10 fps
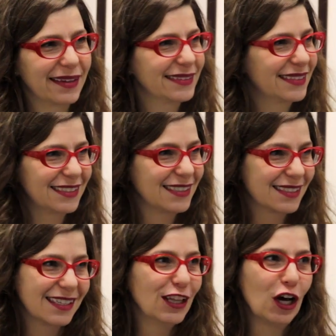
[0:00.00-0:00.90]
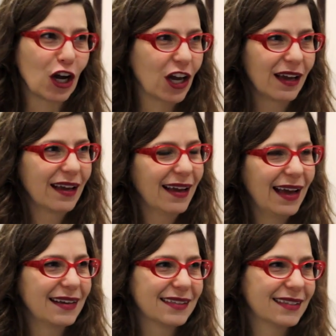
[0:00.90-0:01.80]
things is just to look,
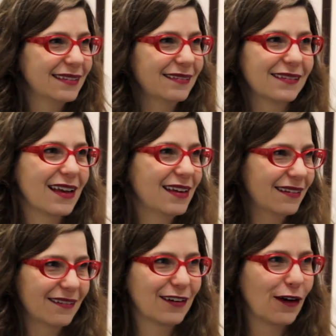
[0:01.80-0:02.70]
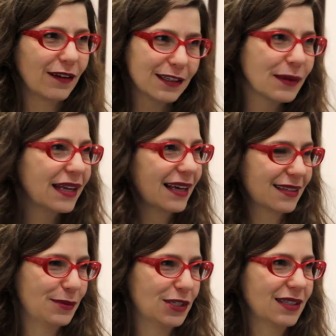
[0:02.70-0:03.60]
and to, you know, go to as many
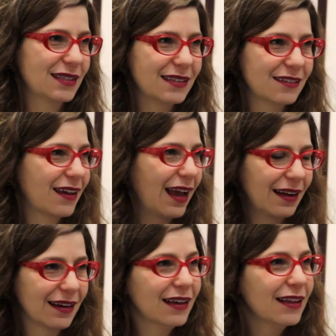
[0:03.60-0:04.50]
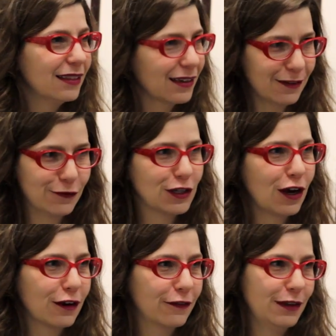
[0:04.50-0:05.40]
exhibitions as you can, look at
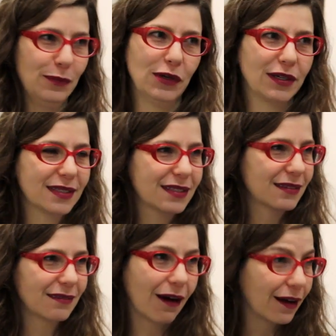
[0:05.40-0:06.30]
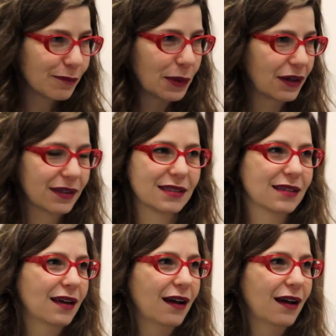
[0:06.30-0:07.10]
photography books, art books,